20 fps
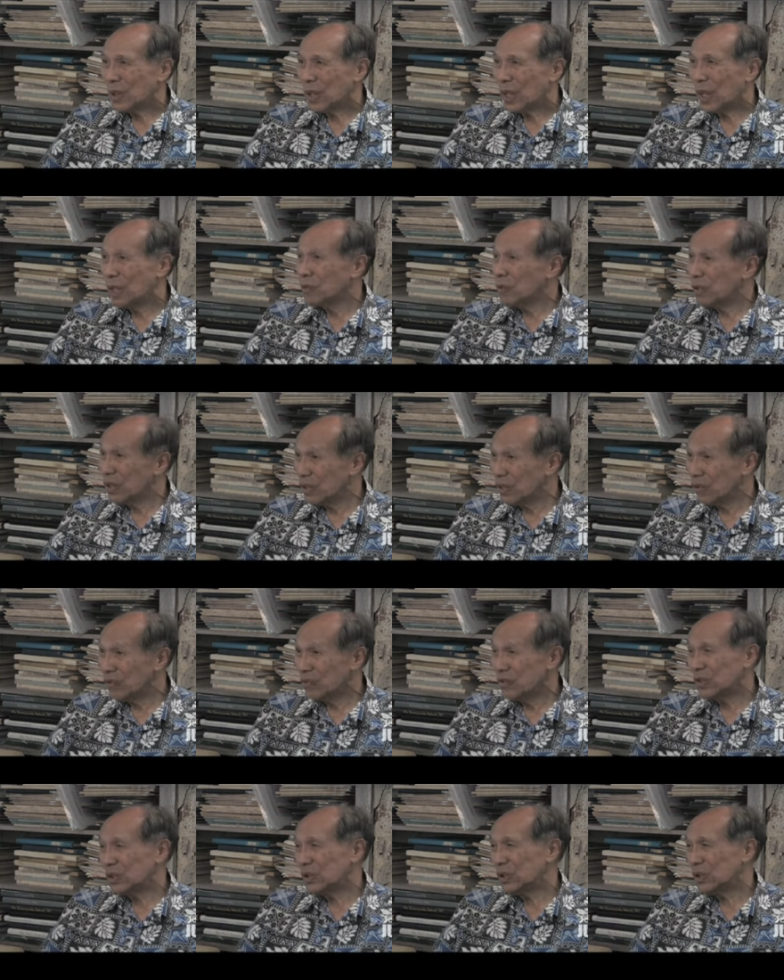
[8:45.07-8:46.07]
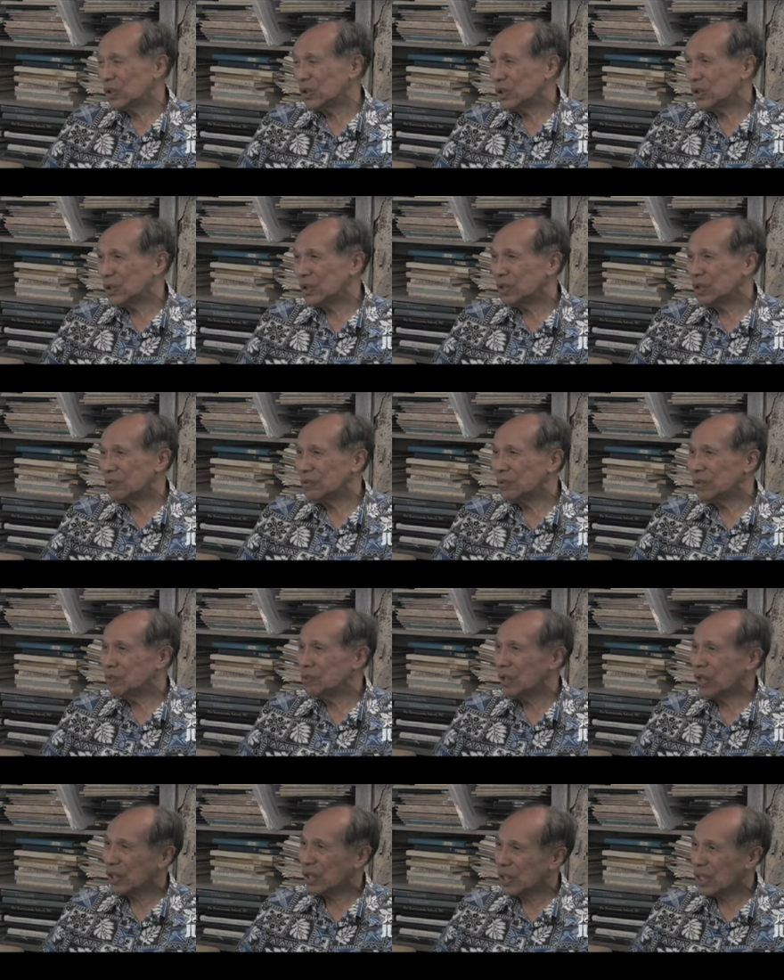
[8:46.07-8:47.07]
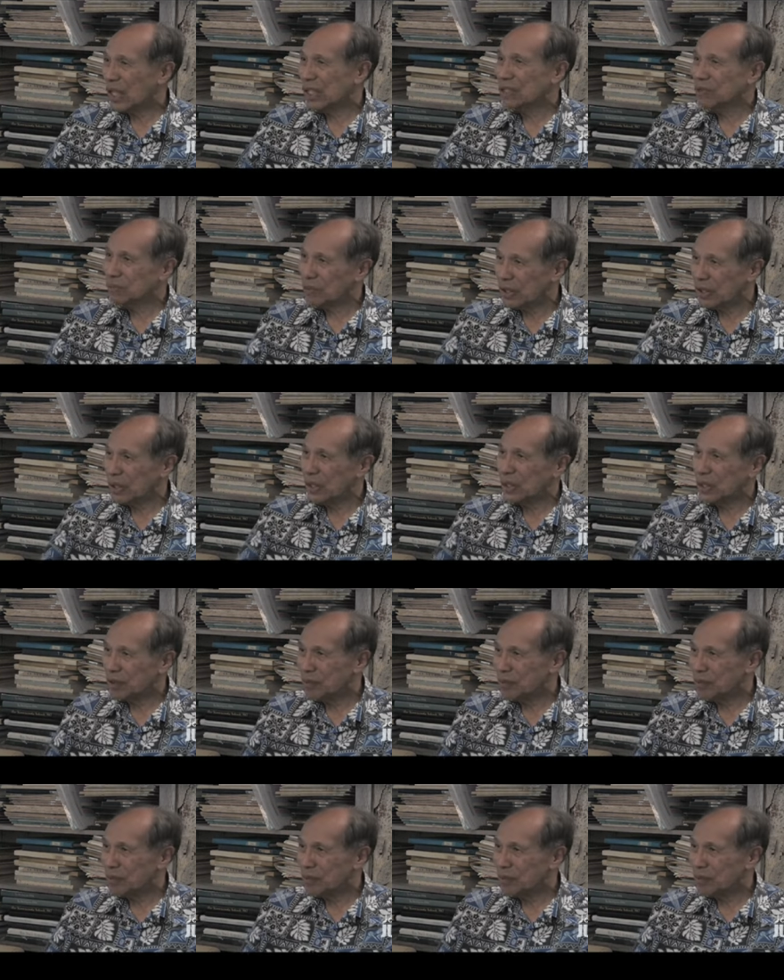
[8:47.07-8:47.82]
And one of her children had been my classmate at